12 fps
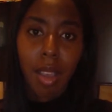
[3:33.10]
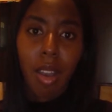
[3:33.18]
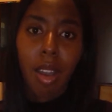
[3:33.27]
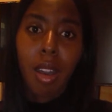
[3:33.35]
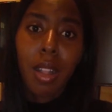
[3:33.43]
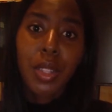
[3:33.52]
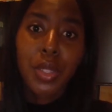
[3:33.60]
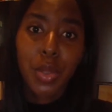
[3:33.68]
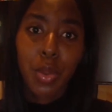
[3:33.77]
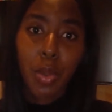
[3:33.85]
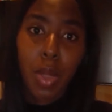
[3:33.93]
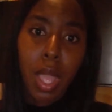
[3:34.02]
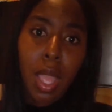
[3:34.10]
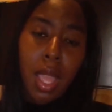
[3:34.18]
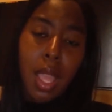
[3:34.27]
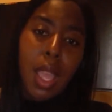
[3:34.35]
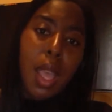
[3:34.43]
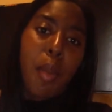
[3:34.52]
Also,
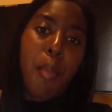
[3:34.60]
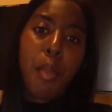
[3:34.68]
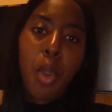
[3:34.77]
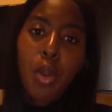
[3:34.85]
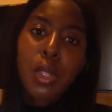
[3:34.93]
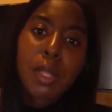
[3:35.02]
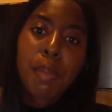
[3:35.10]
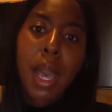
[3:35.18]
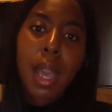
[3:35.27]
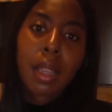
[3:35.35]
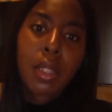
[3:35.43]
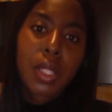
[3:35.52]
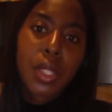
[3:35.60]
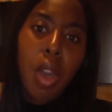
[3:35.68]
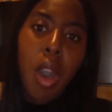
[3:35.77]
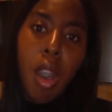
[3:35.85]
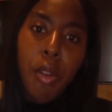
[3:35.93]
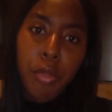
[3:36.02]
most banks
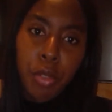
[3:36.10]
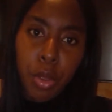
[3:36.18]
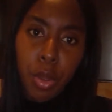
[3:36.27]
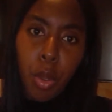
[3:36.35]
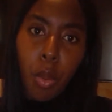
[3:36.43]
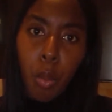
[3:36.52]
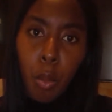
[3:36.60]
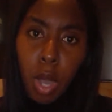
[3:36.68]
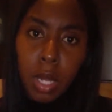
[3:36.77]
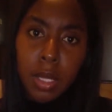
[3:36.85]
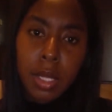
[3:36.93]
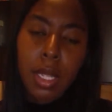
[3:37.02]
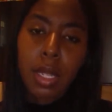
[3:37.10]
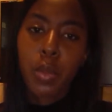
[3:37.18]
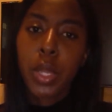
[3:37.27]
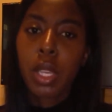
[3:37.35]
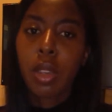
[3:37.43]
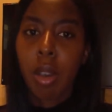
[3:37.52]
offer what
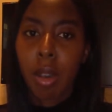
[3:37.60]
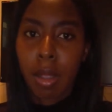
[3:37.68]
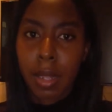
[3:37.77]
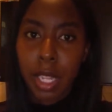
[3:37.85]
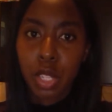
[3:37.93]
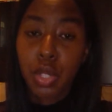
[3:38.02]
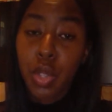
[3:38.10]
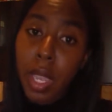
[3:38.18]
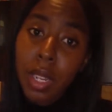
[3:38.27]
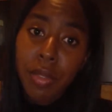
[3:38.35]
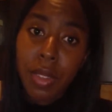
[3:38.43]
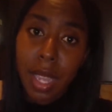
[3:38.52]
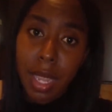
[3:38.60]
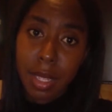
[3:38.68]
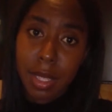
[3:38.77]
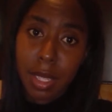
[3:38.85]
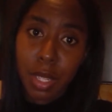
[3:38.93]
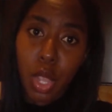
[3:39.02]
we call a joint
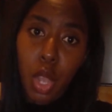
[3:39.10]
financing.